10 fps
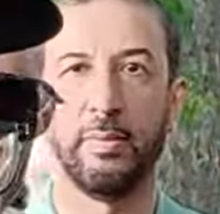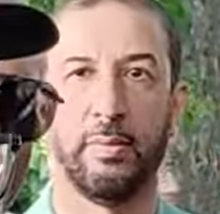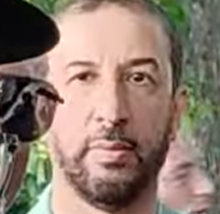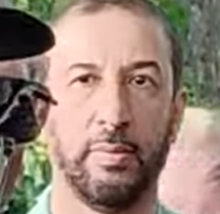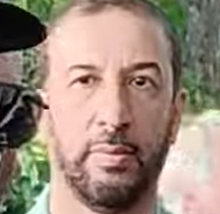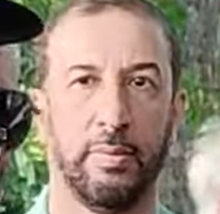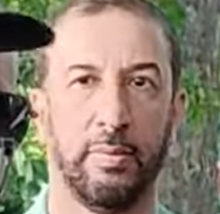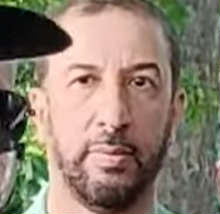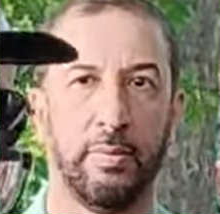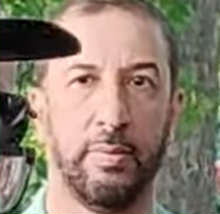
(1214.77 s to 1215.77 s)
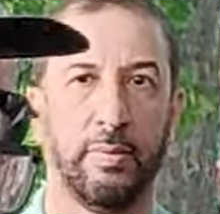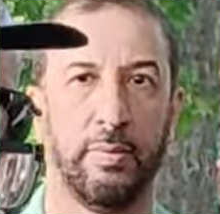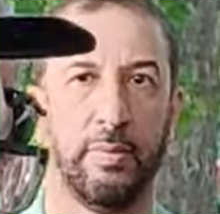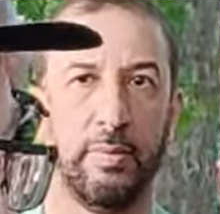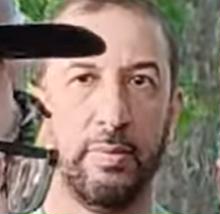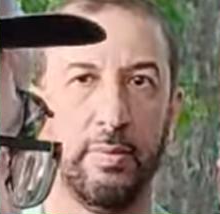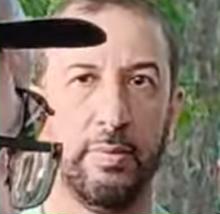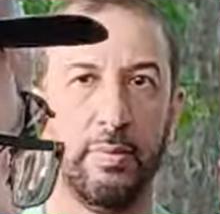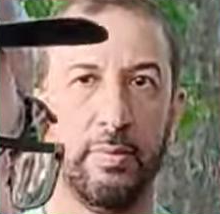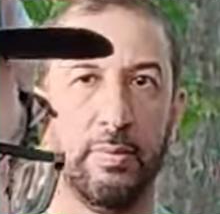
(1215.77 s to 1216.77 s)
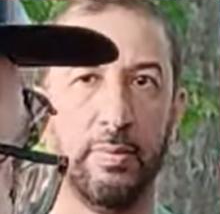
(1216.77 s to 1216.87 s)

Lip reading: The person shown says nothing.